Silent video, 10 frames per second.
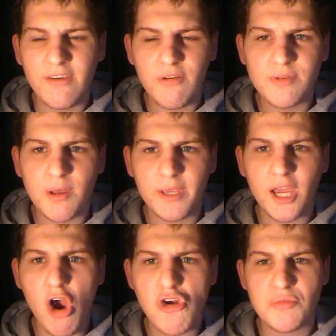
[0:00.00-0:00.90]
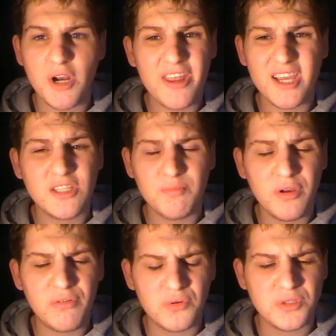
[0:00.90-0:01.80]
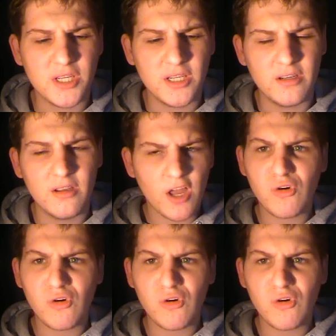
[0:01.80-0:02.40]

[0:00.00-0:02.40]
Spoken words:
give him some encouragement. I think it's a beautiful scene.